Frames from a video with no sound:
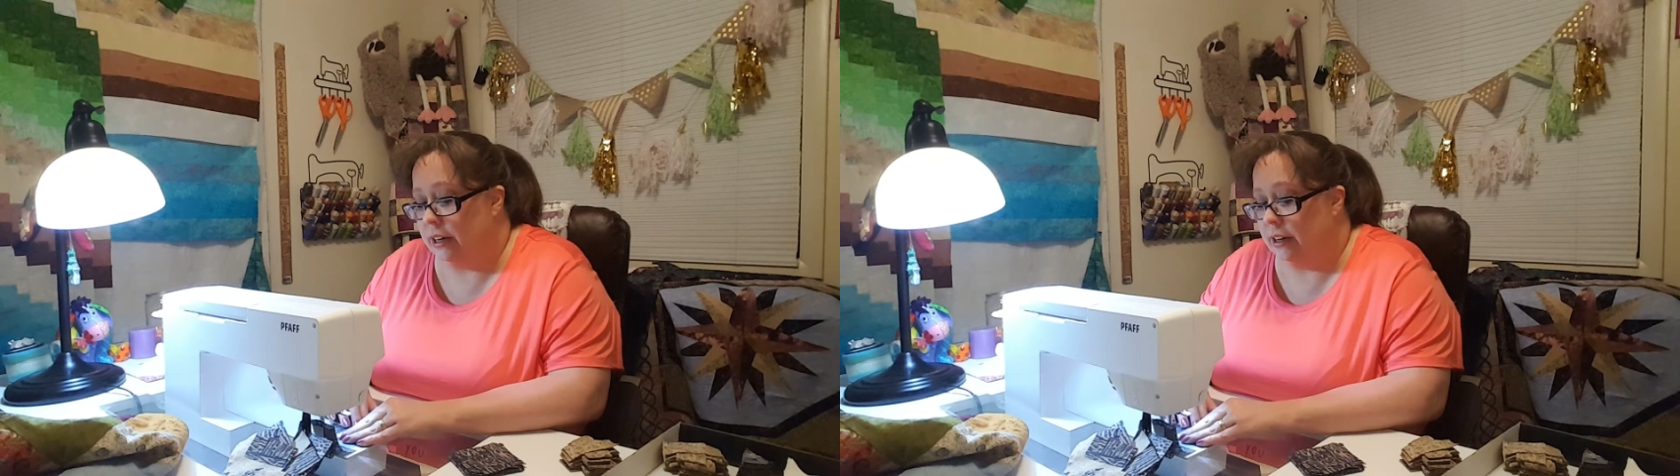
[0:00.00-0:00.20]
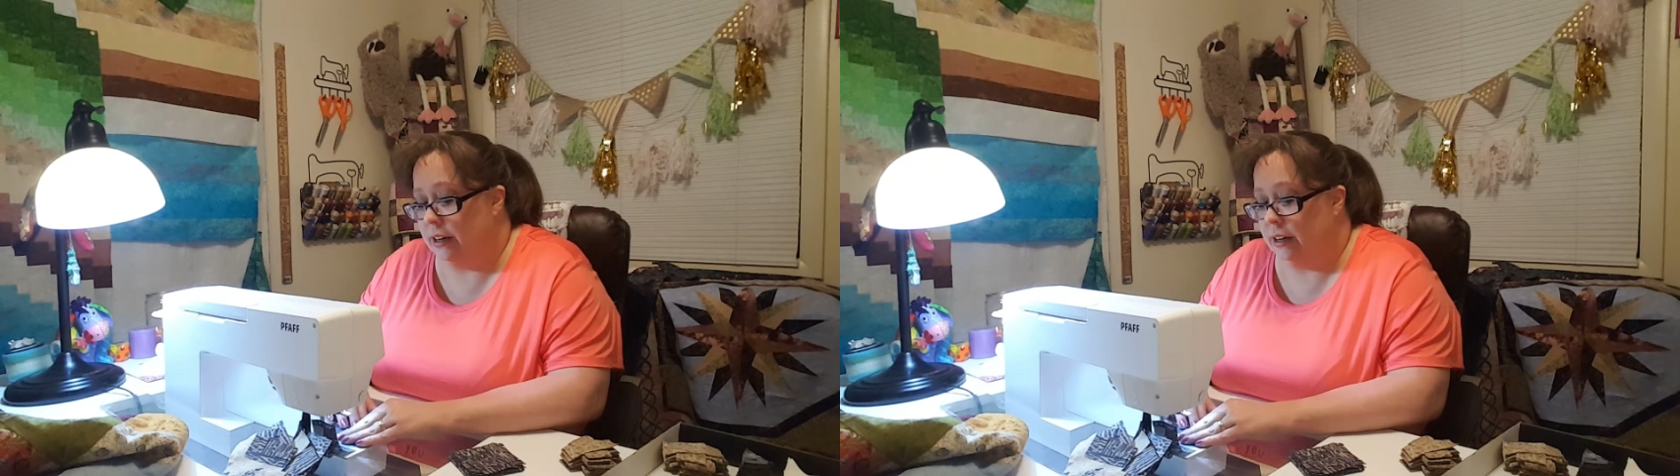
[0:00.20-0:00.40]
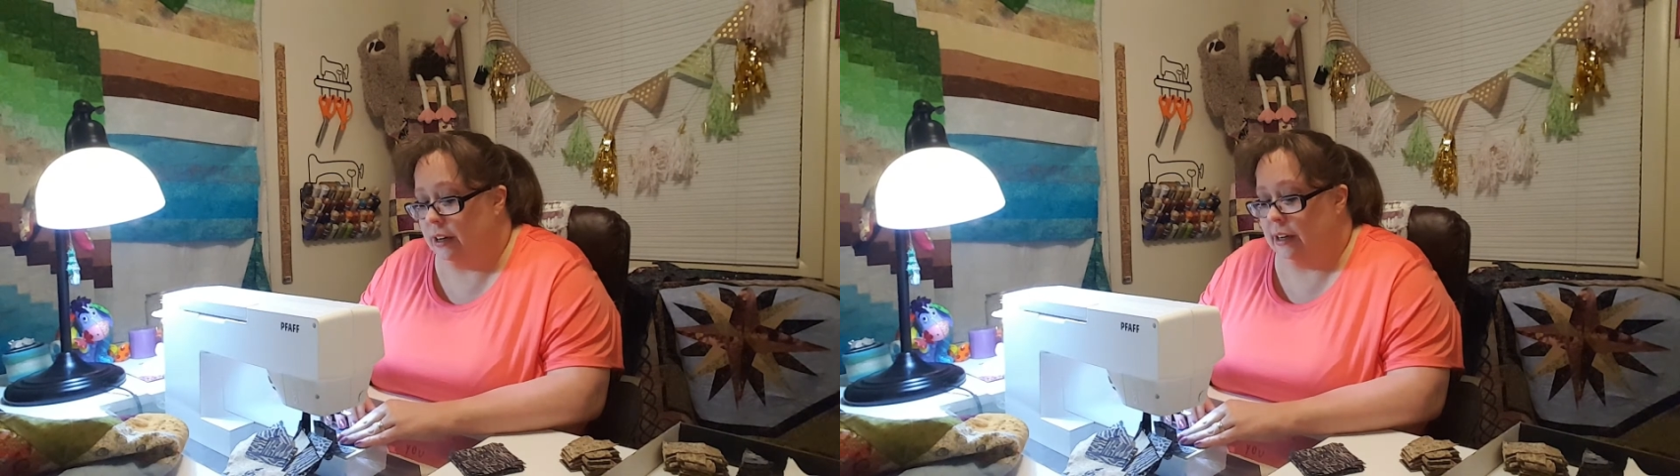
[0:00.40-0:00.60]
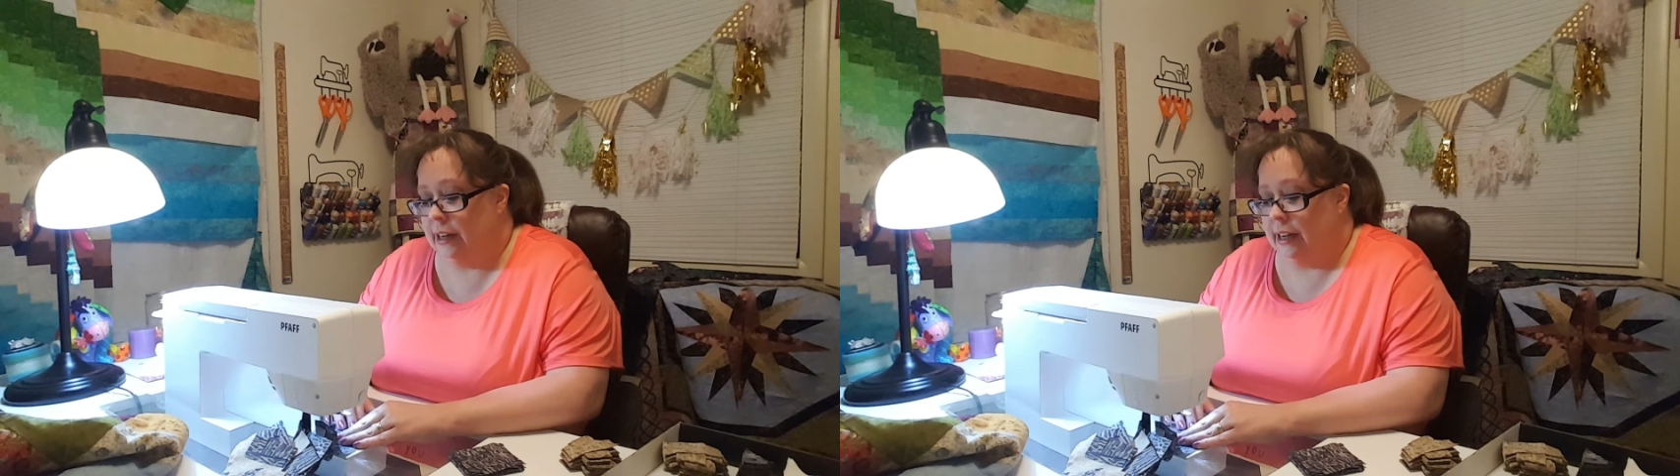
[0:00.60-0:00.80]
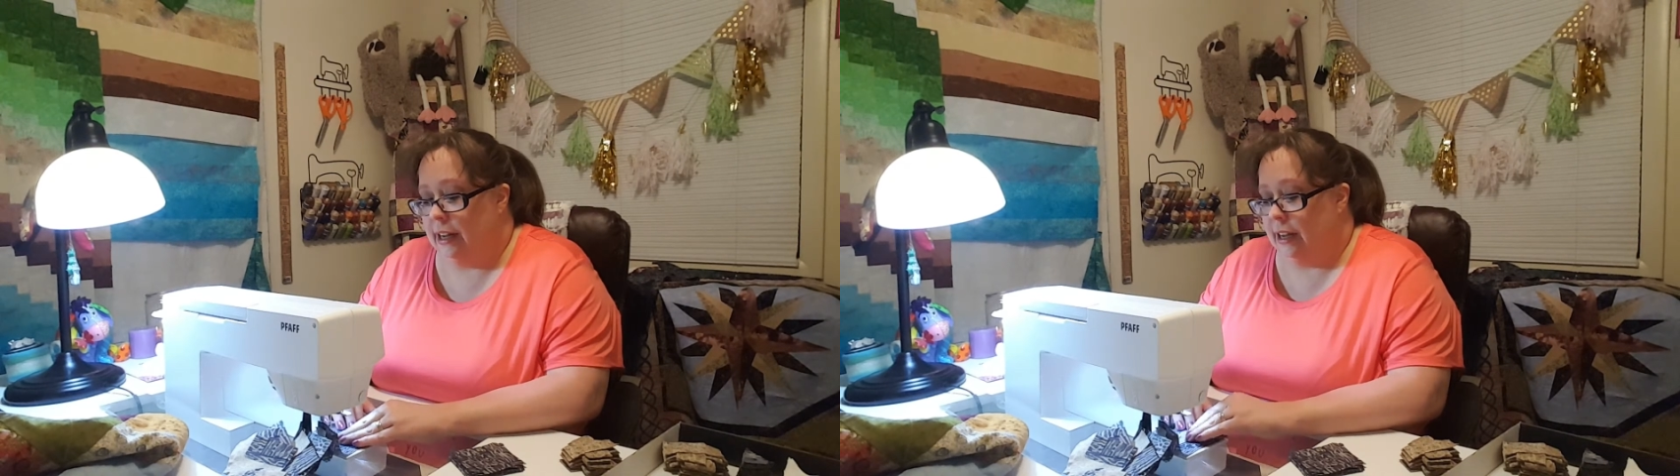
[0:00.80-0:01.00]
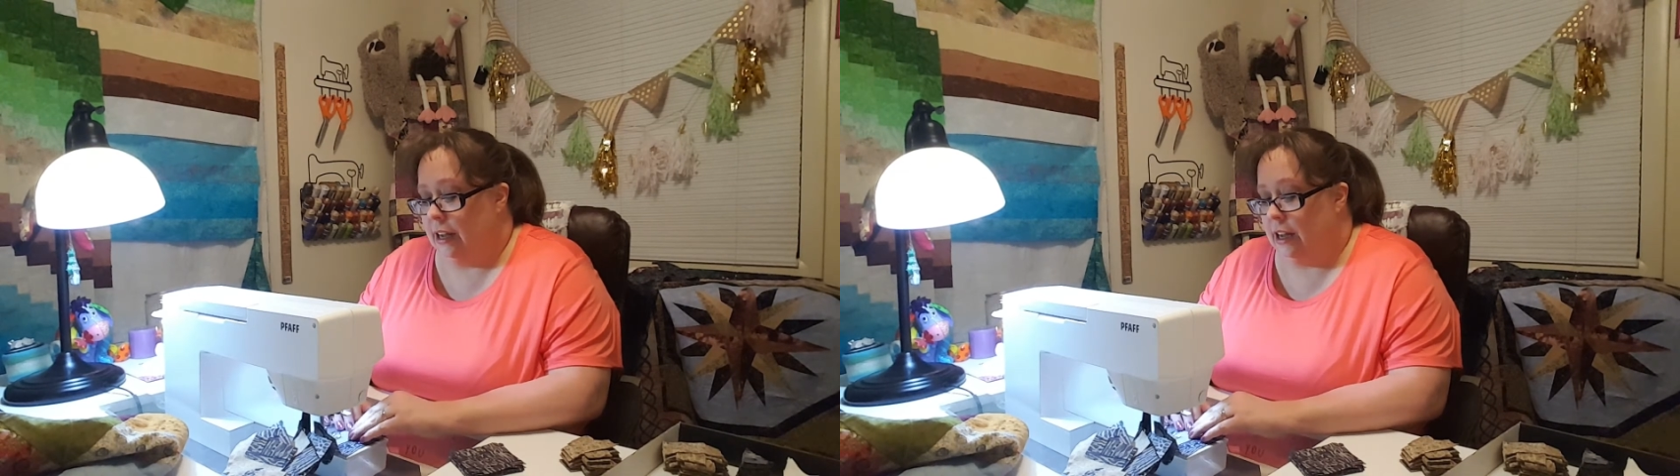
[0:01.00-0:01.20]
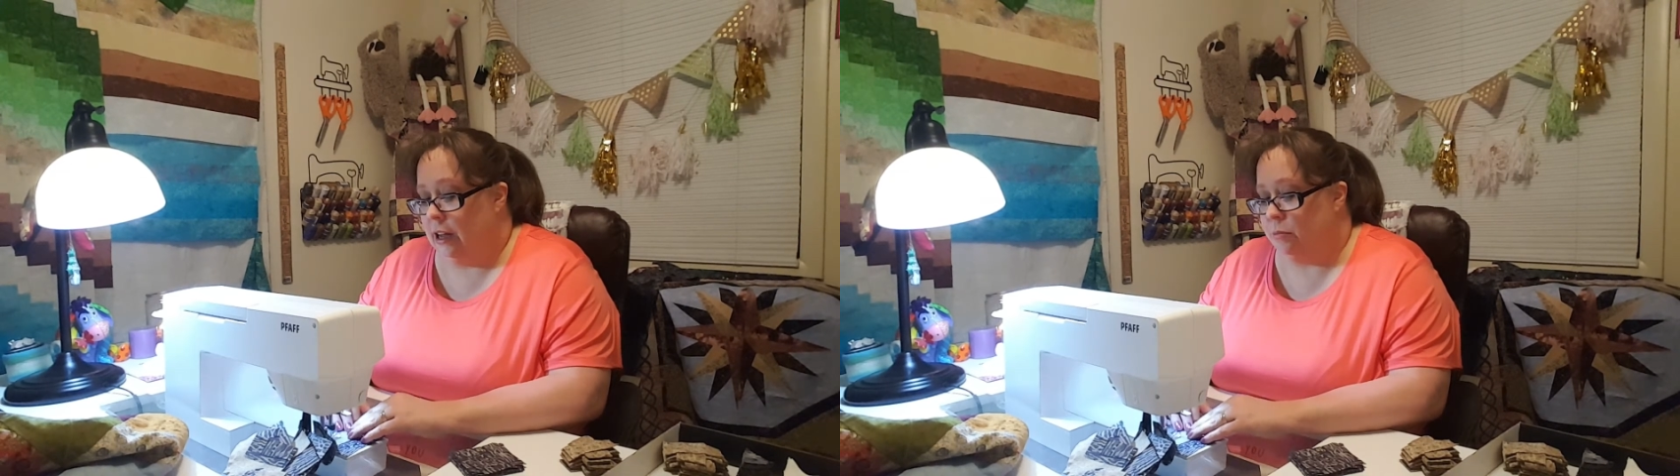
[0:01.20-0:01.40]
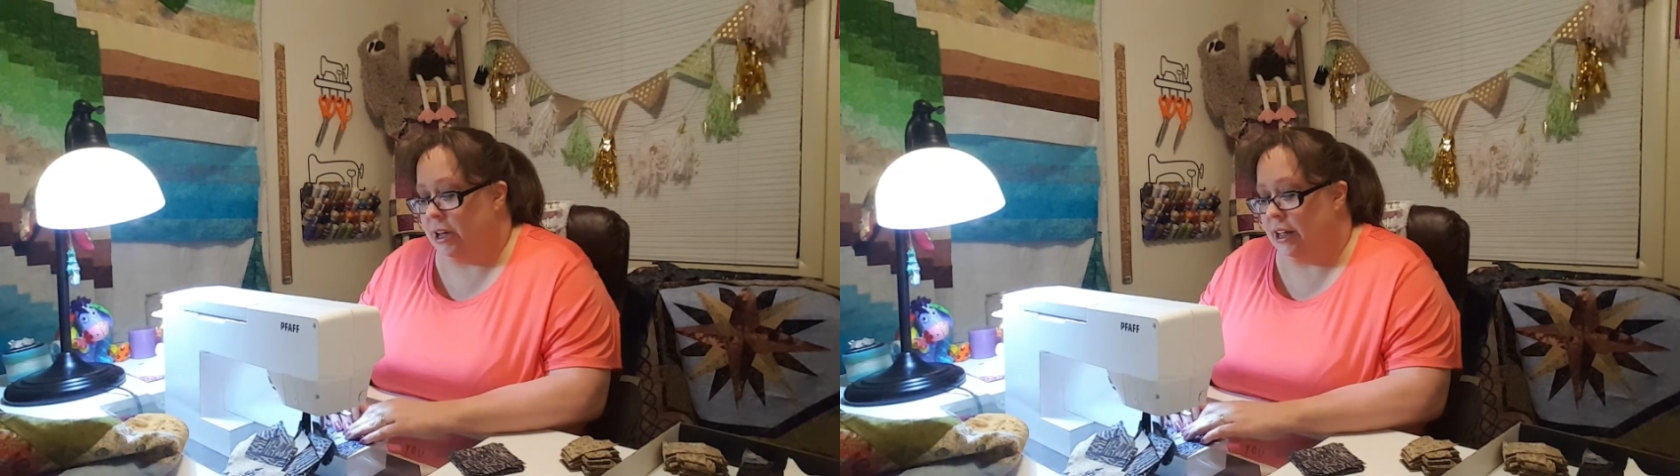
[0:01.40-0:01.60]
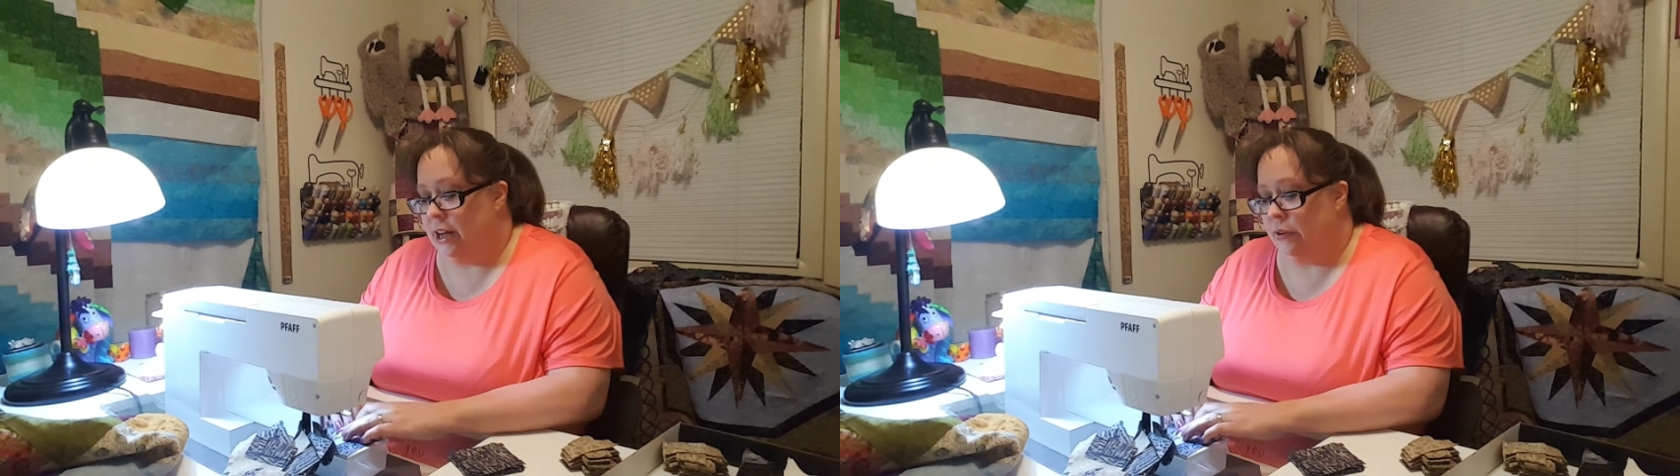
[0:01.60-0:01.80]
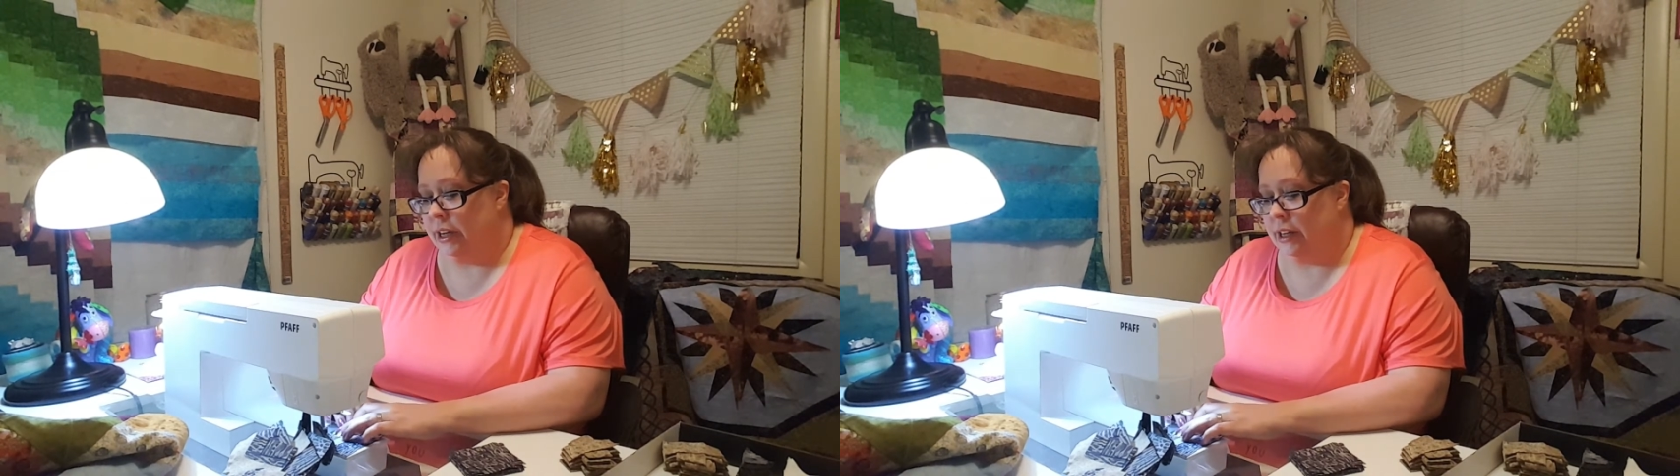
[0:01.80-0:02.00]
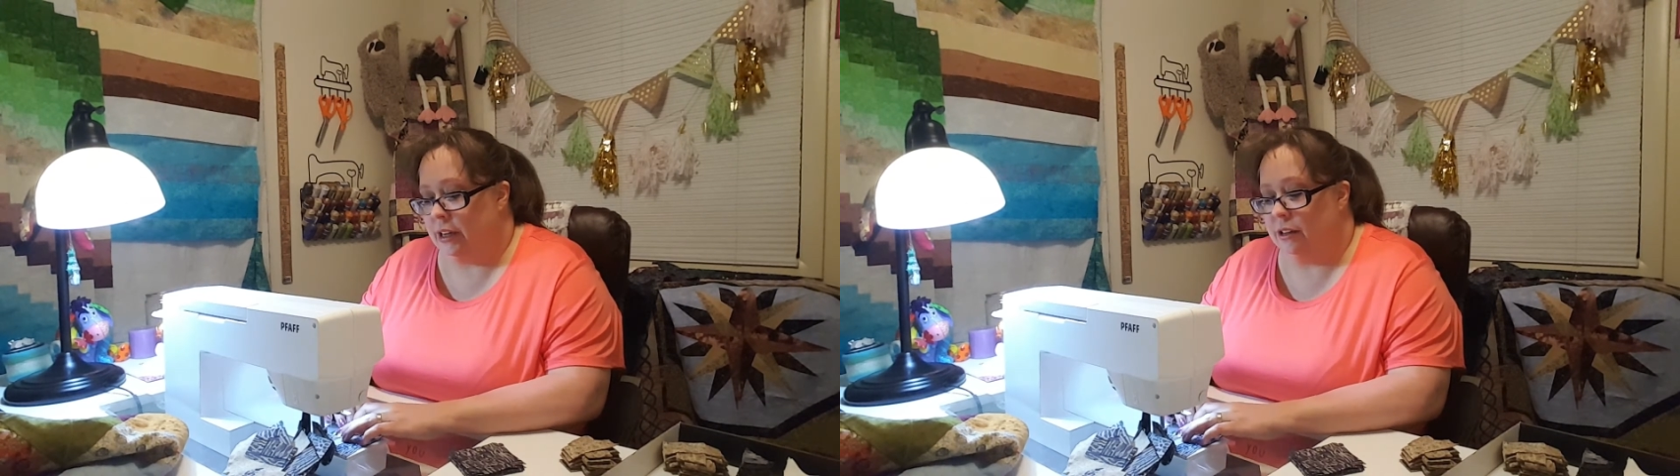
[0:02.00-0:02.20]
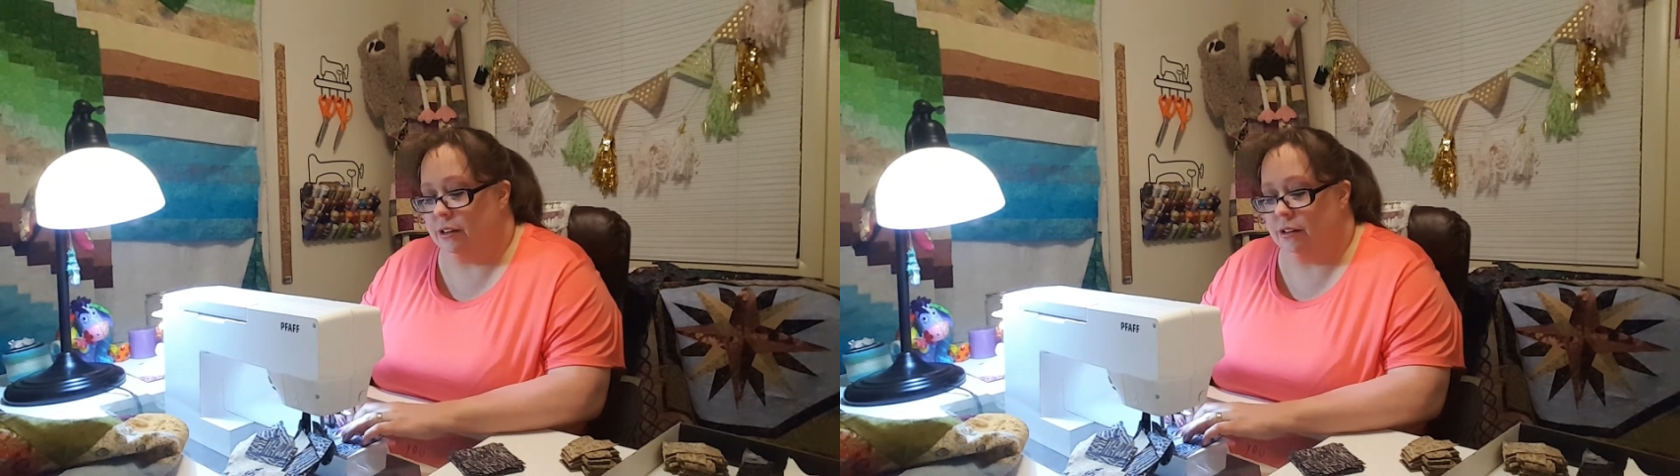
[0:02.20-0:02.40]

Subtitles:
about how I could